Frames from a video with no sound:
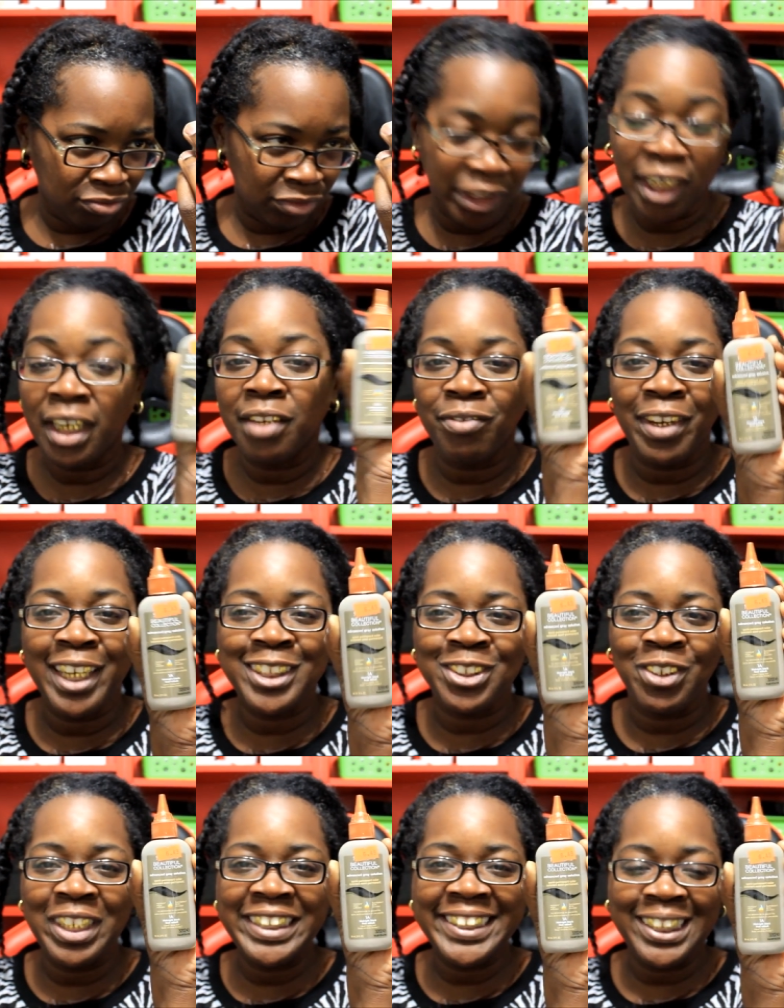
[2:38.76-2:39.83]
Yeah, Advanced
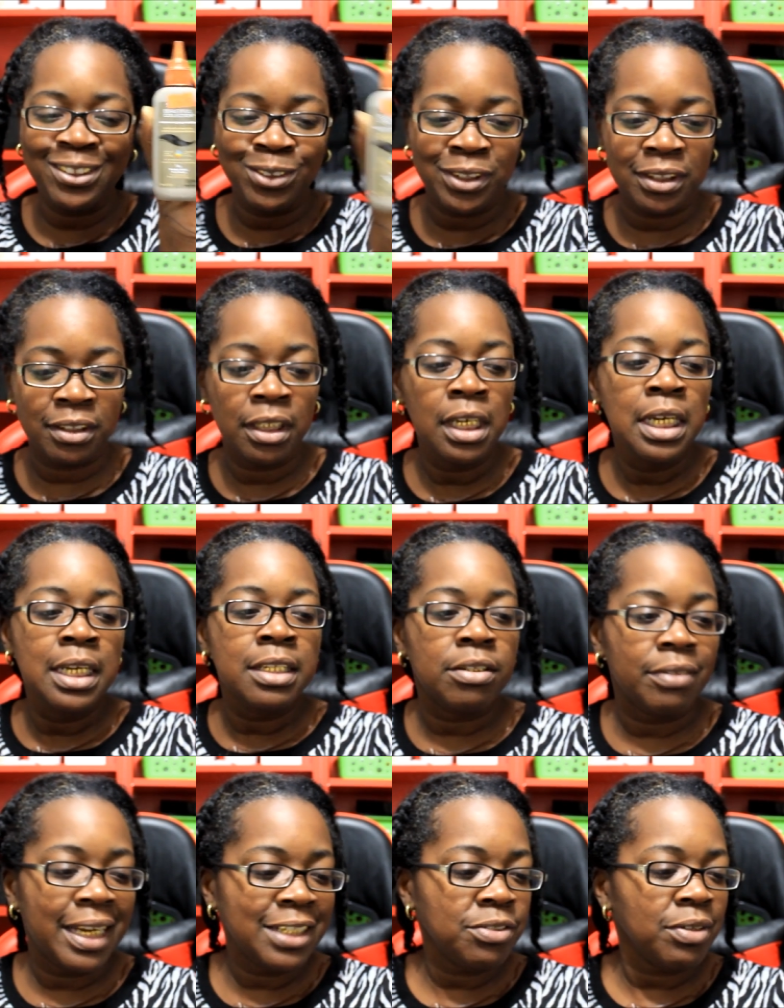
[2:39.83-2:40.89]
Gray Solution. So
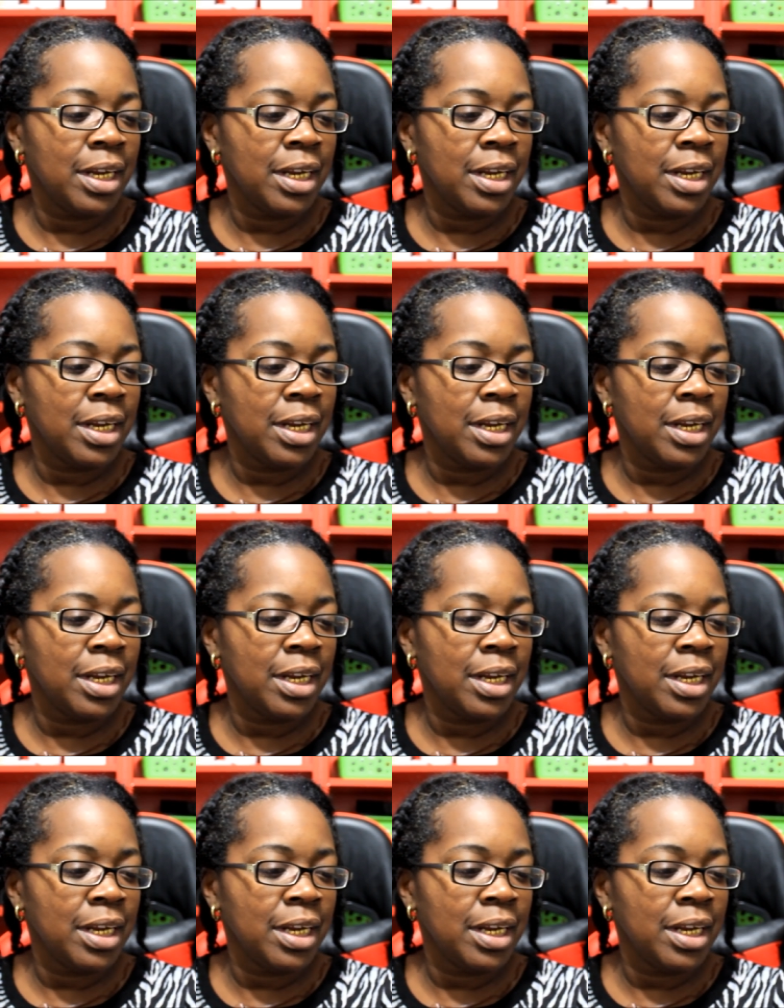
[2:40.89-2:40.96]
that's